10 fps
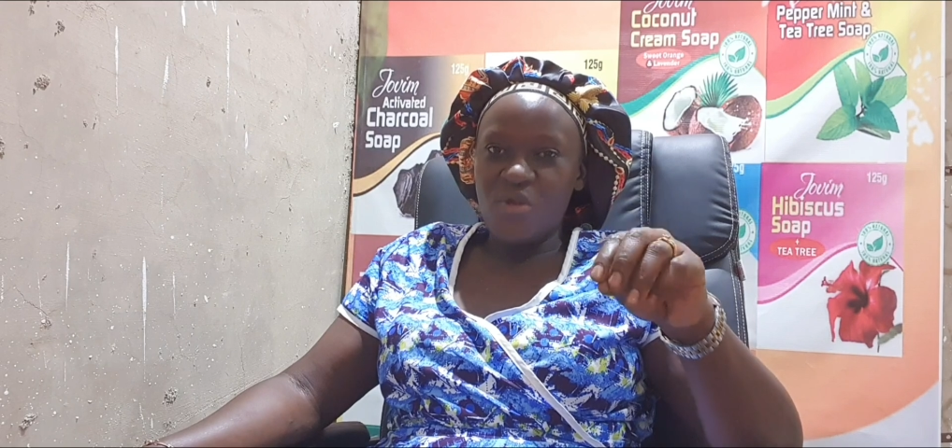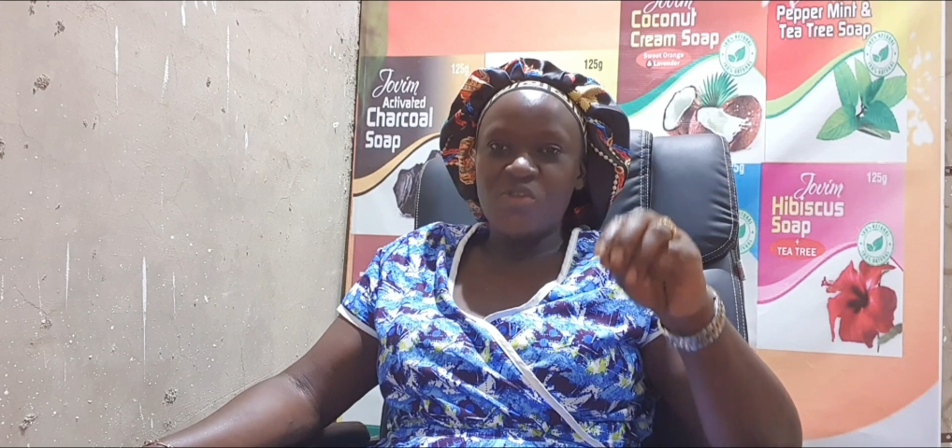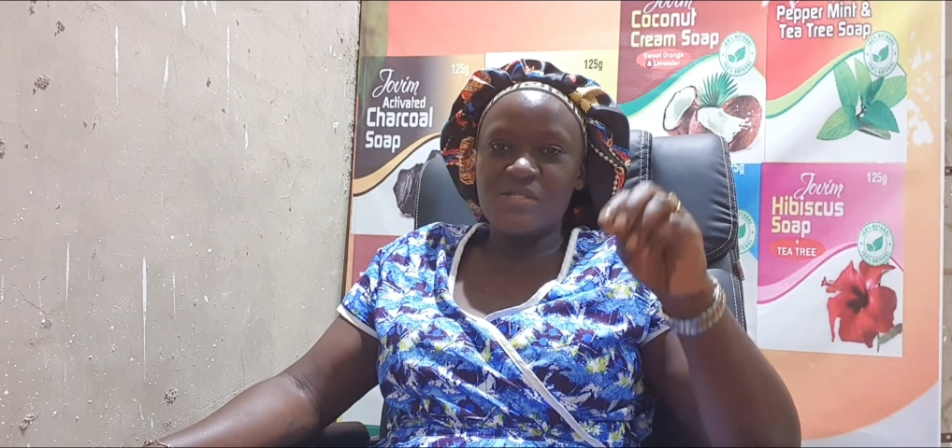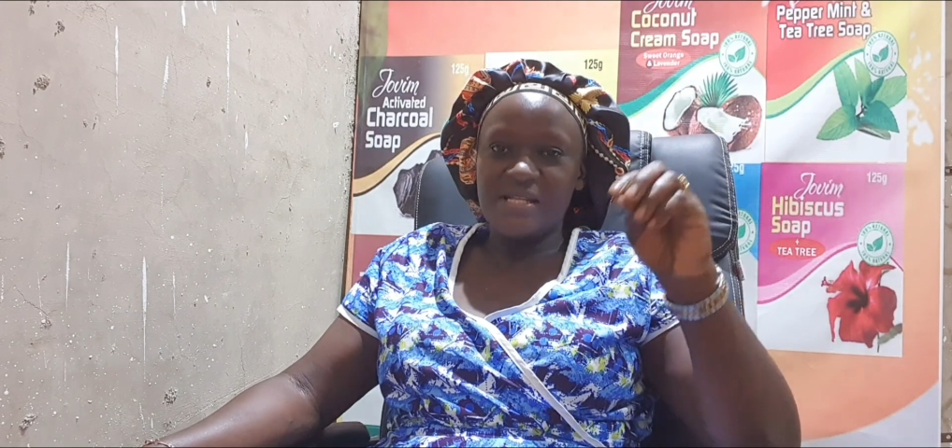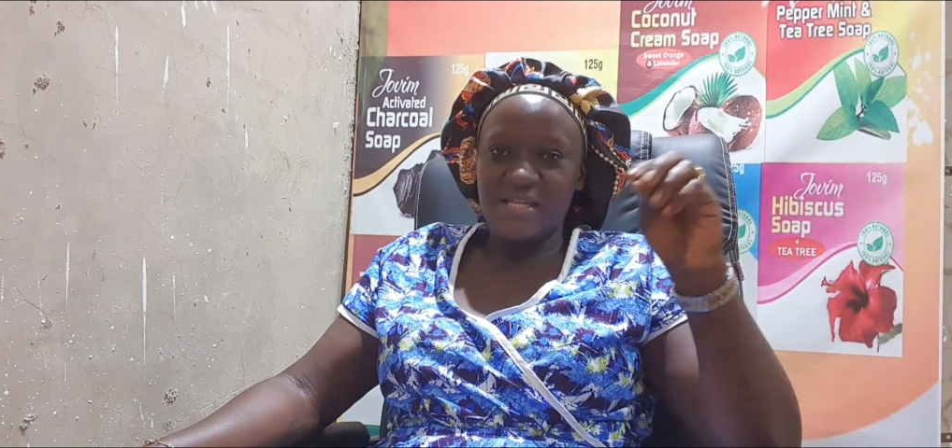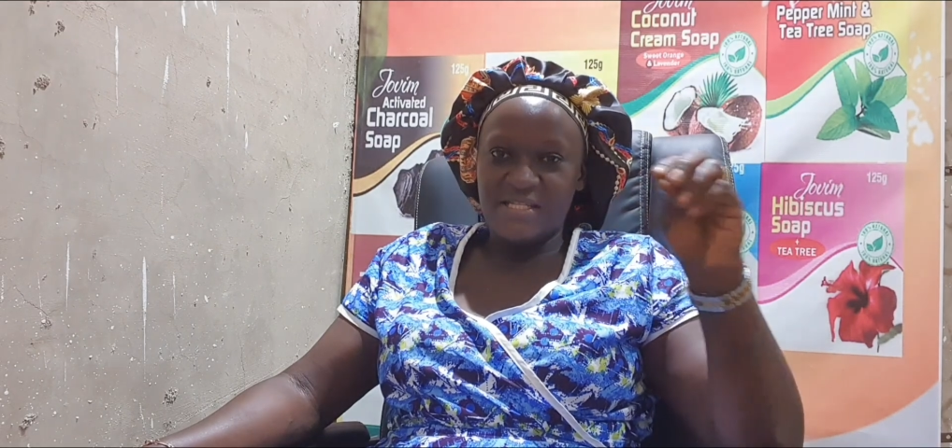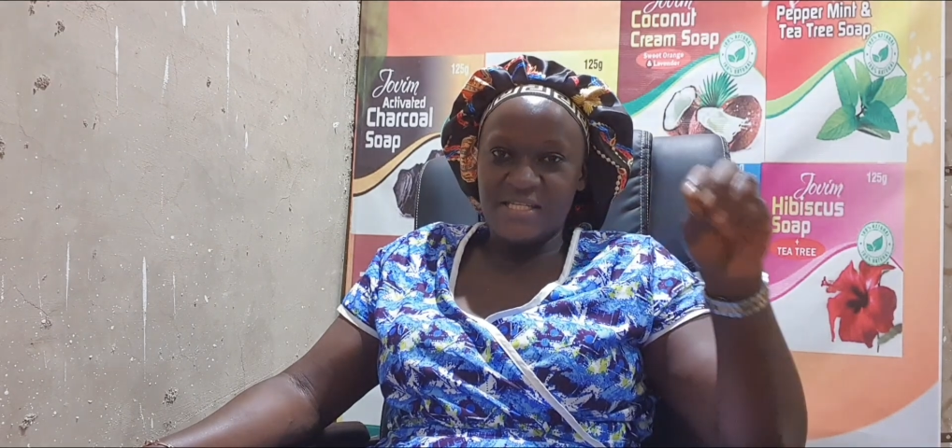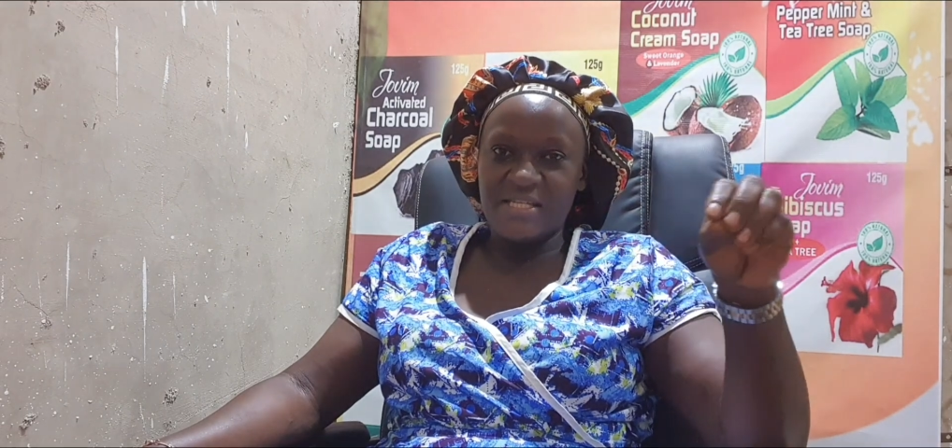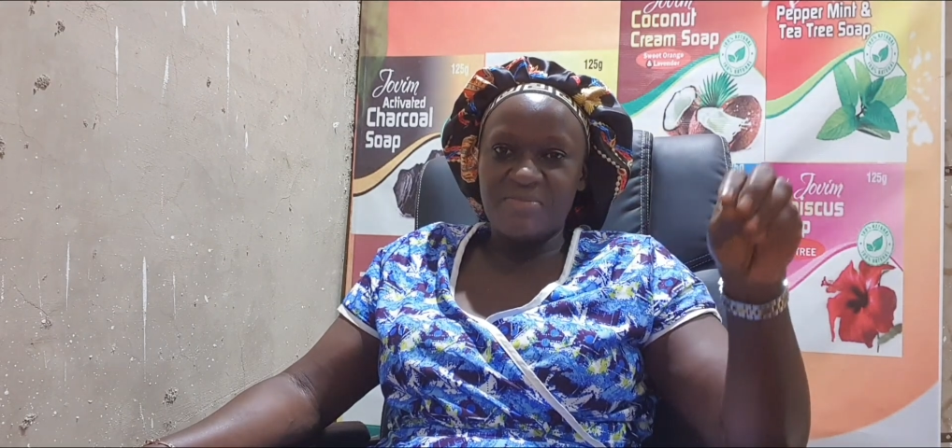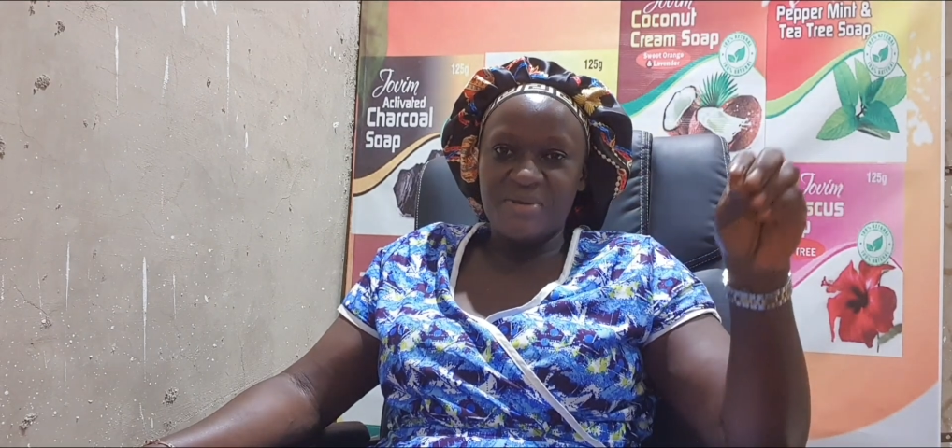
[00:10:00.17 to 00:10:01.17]
when you're
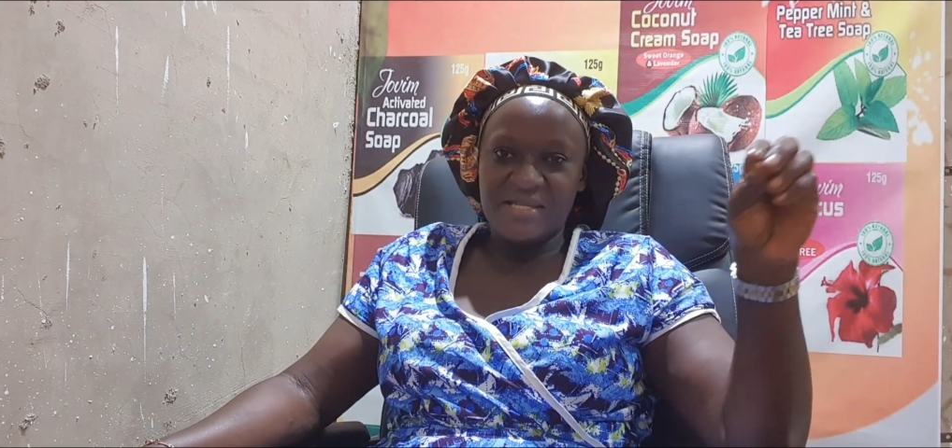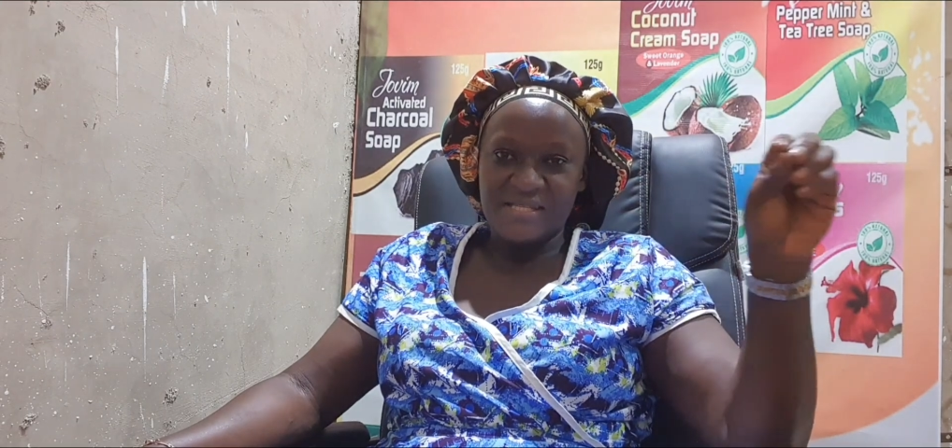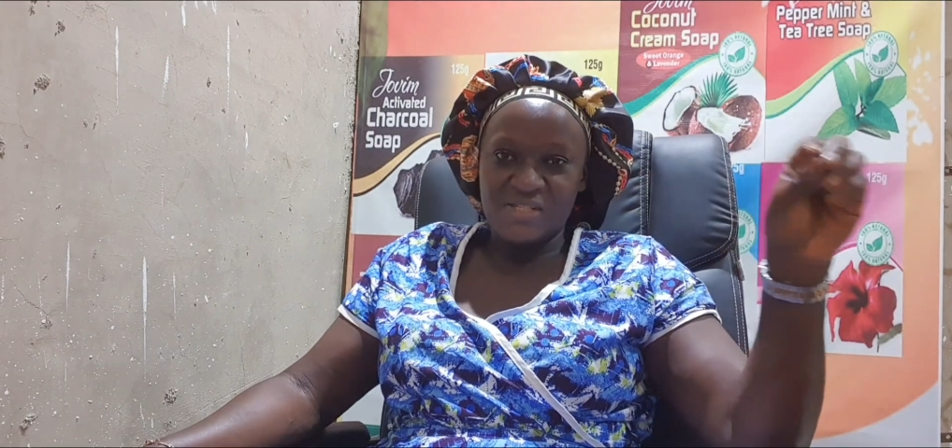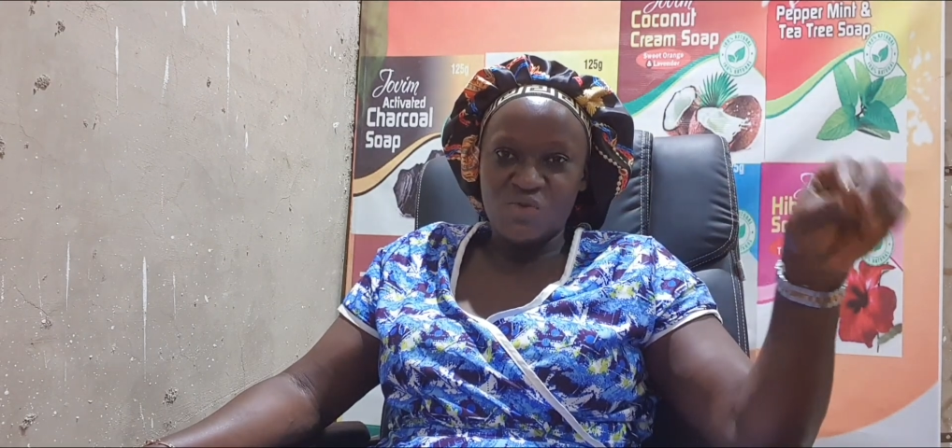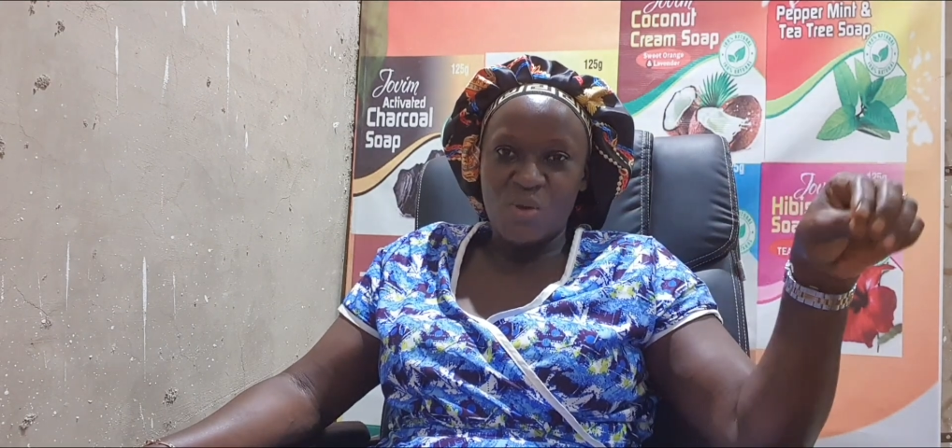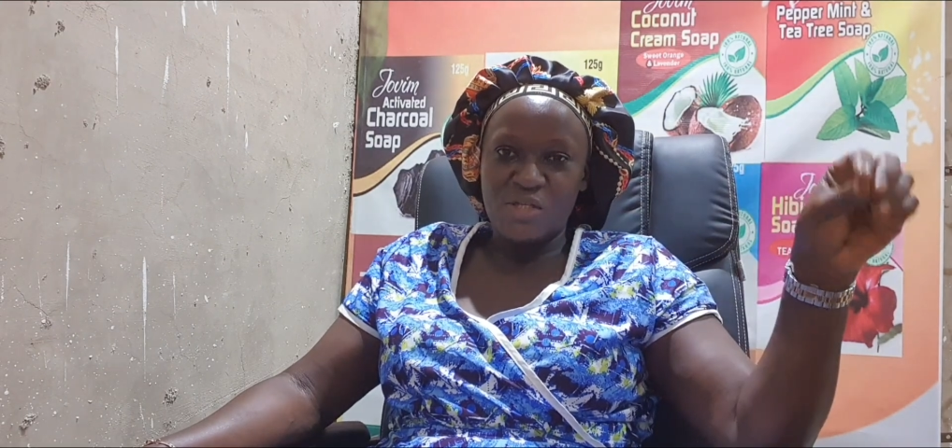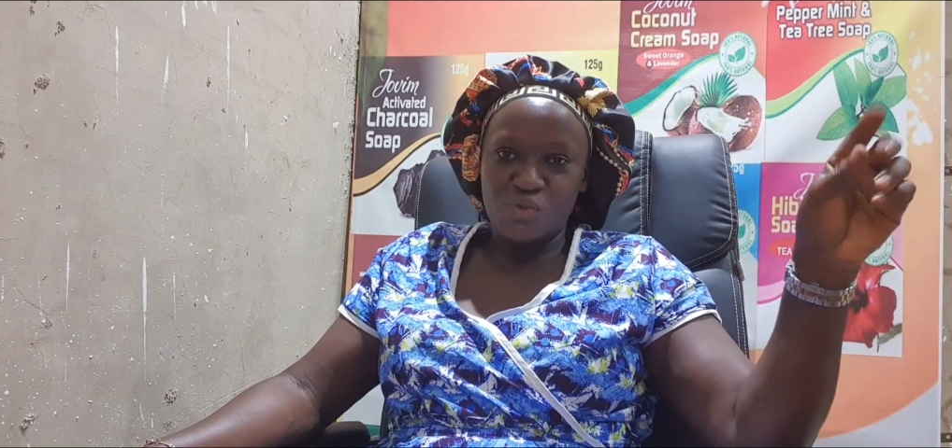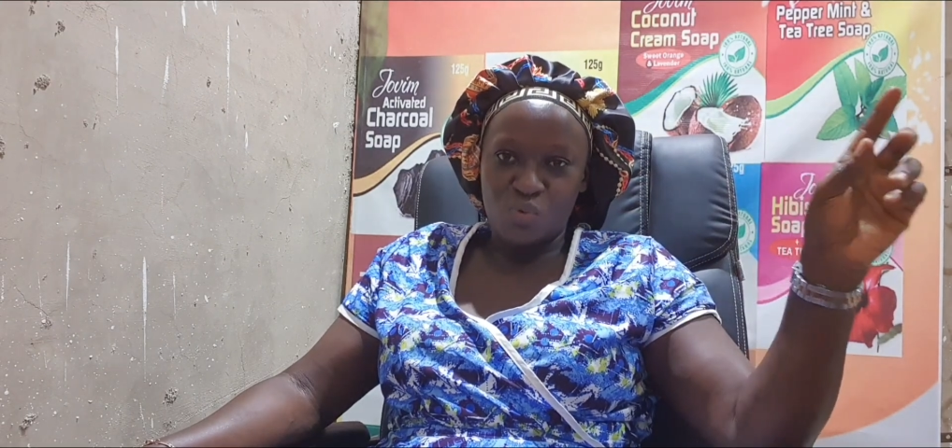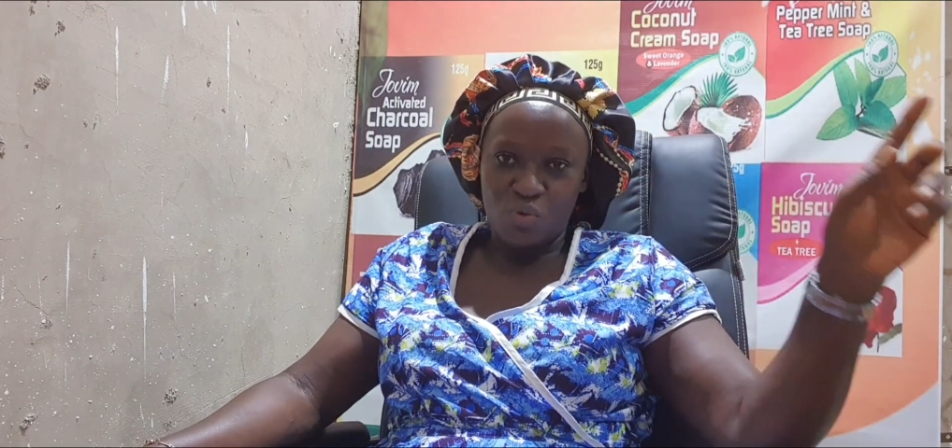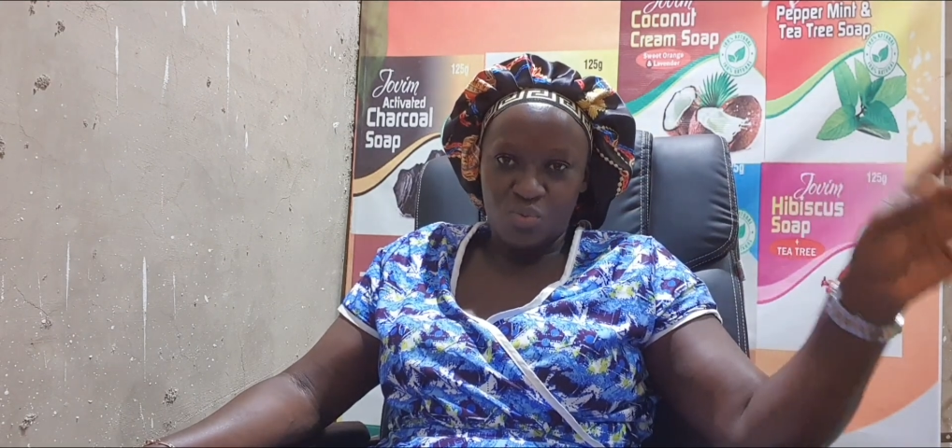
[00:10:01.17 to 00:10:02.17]
selecting the places you want
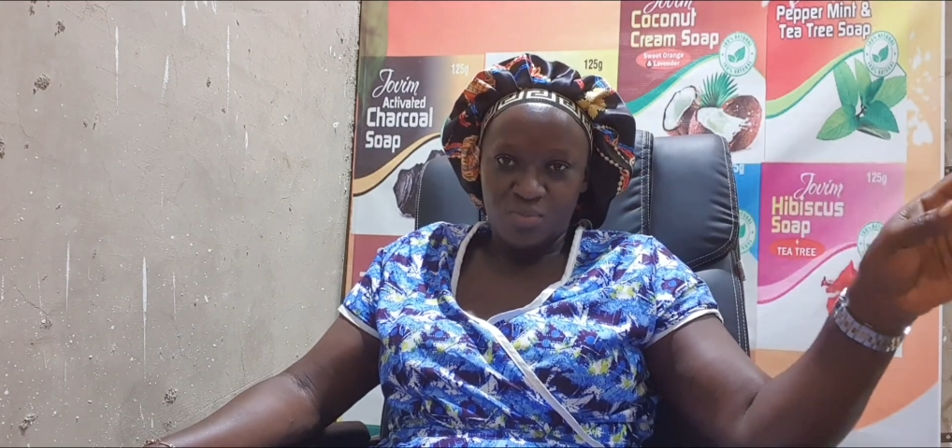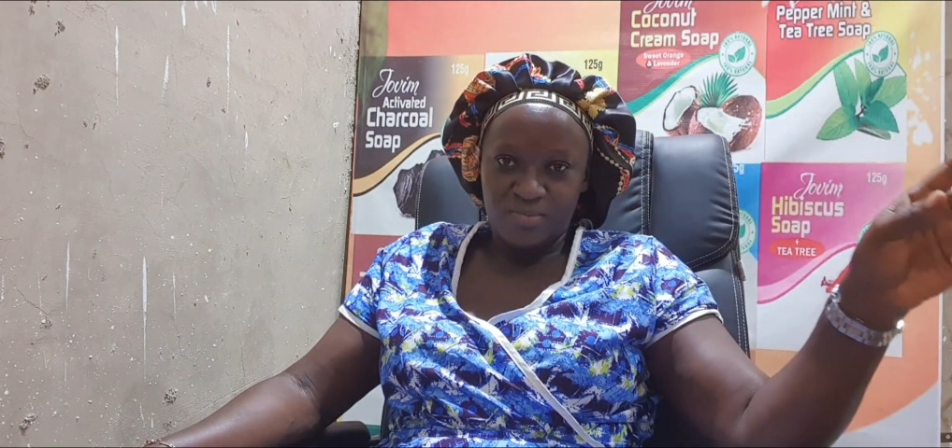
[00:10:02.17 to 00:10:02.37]
to go.